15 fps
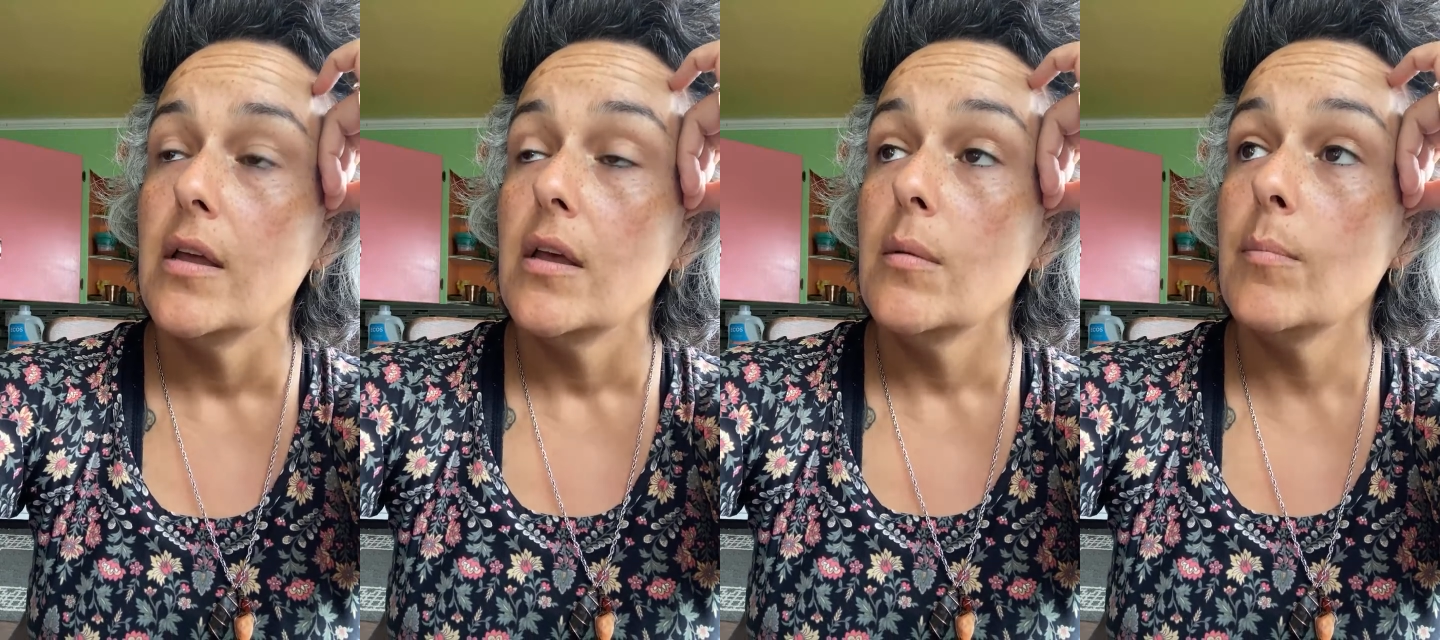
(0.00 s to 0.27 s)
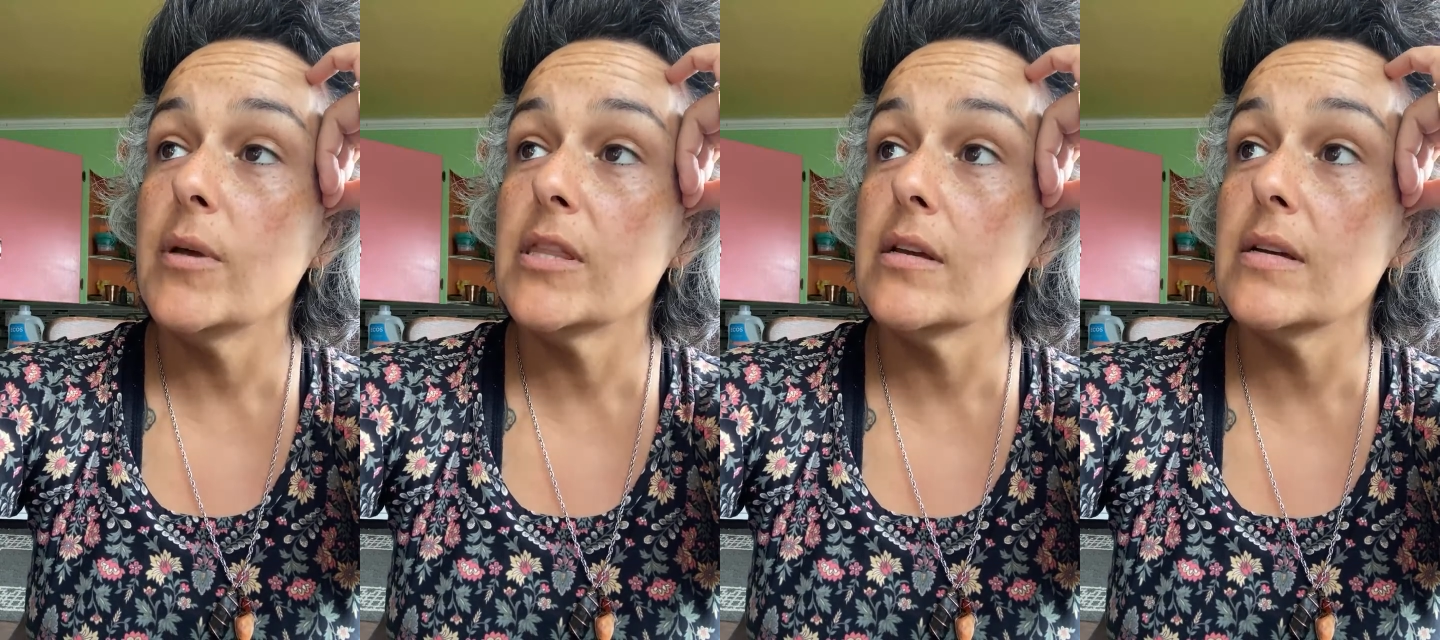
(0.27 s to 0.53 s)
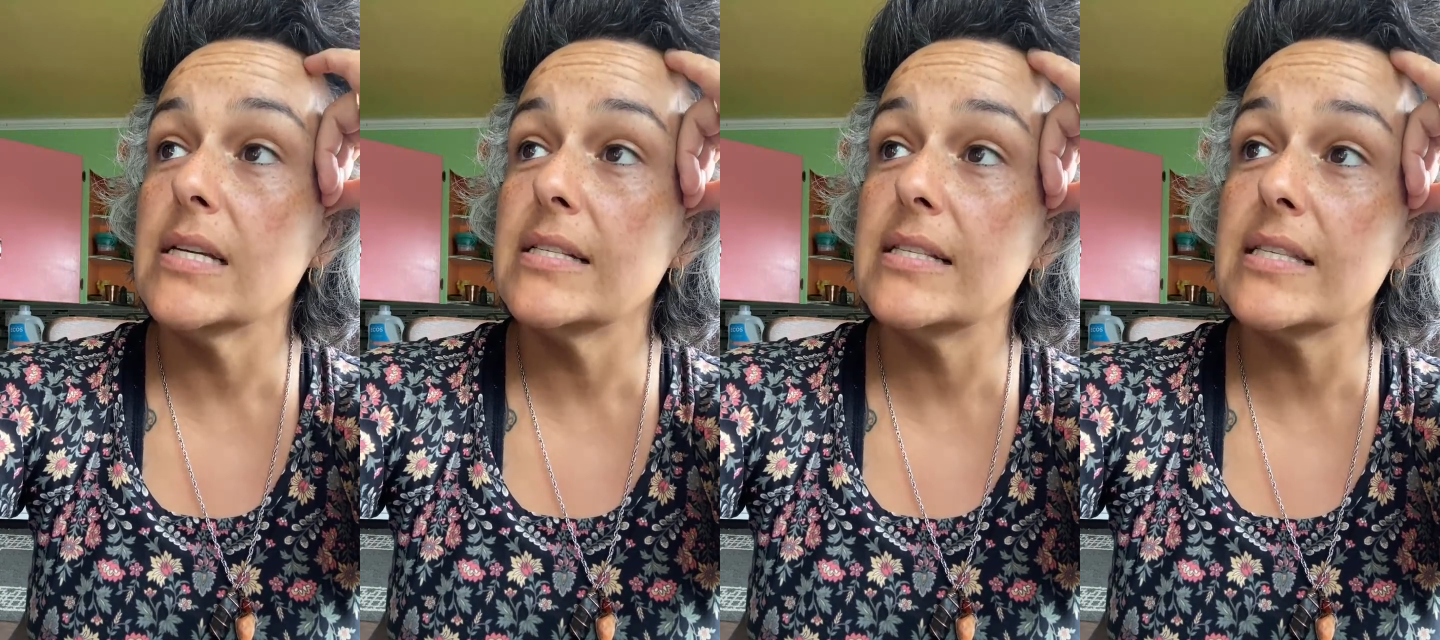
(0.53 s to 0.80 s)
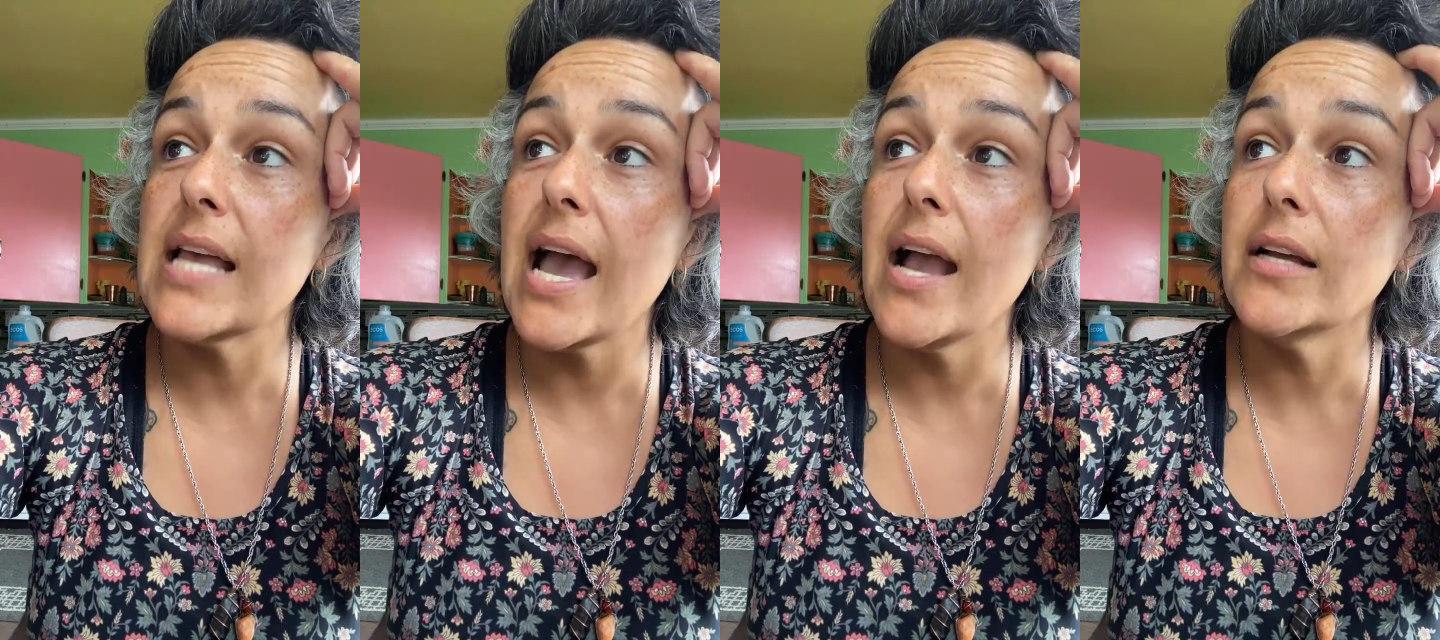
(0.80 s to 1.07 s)
but their
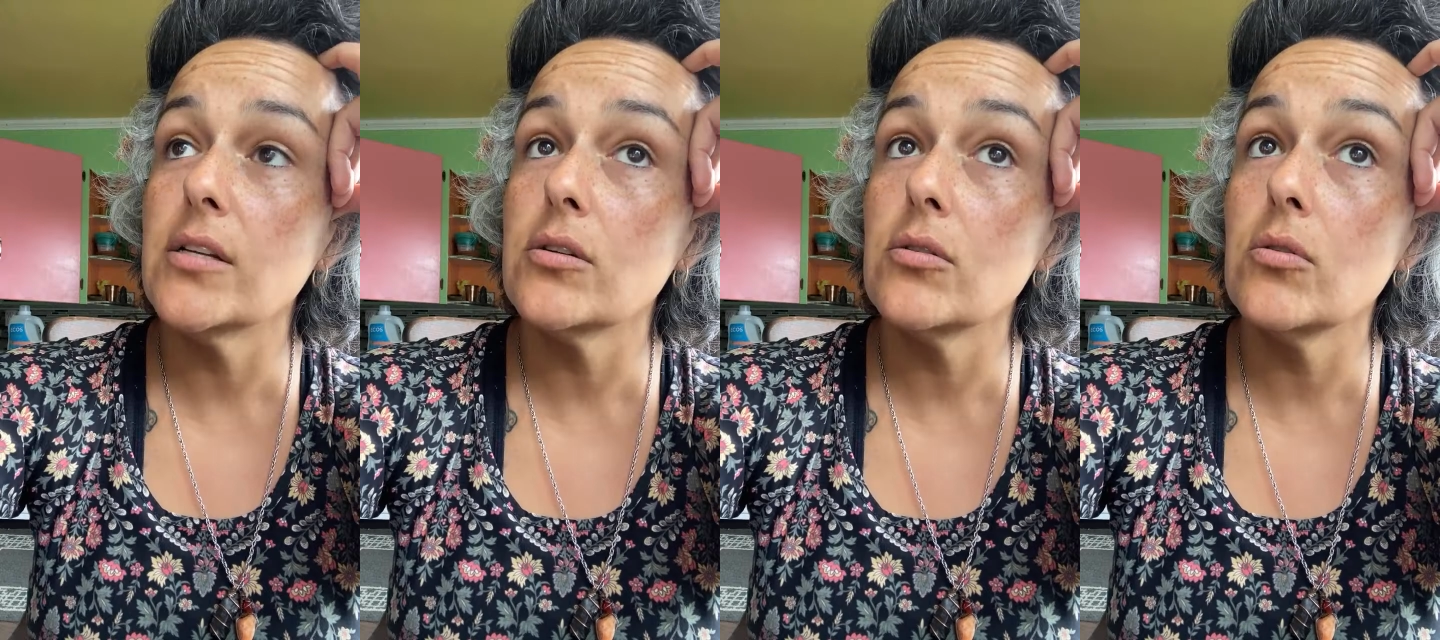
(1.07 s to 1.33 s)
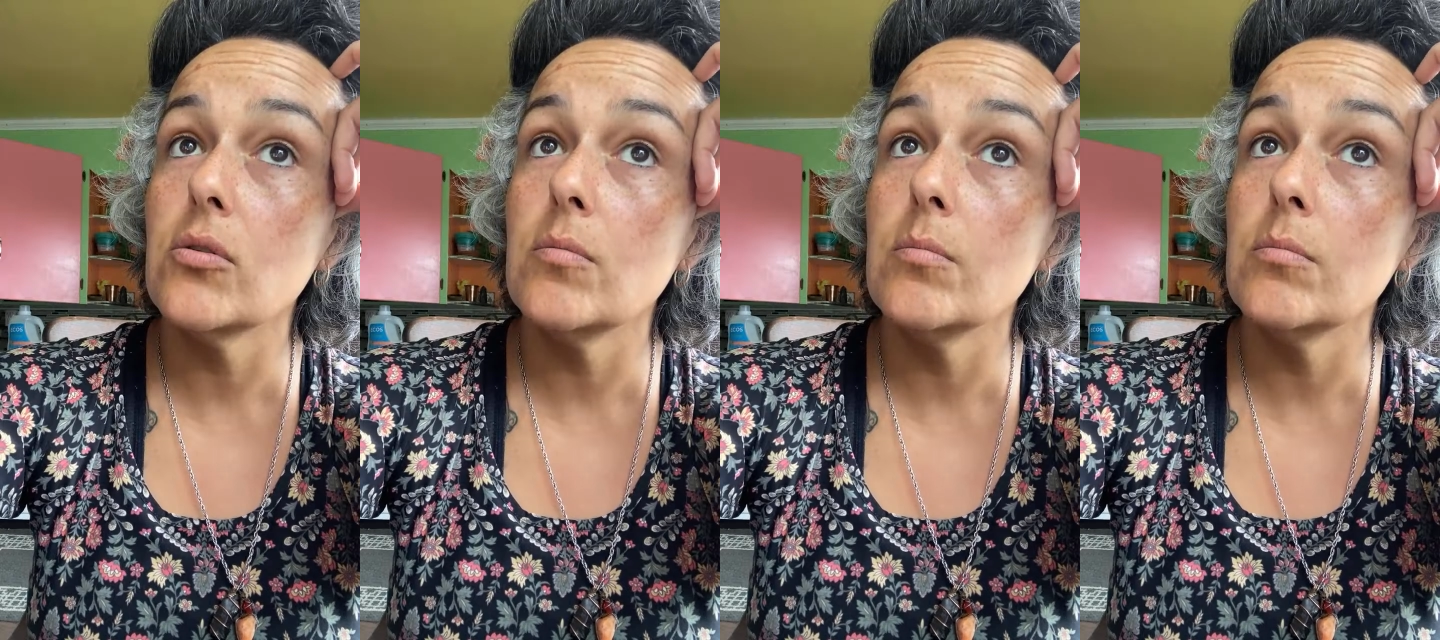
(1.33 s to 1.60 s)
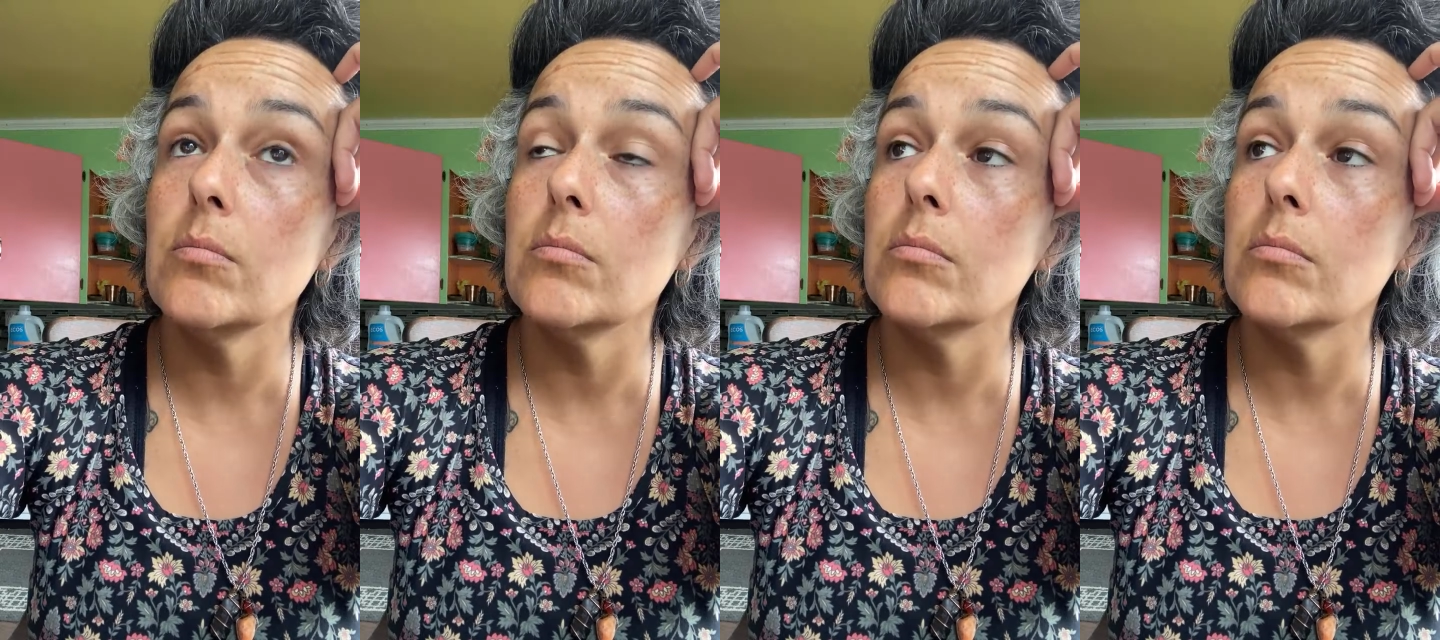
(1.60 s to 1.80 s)
exact chromosomal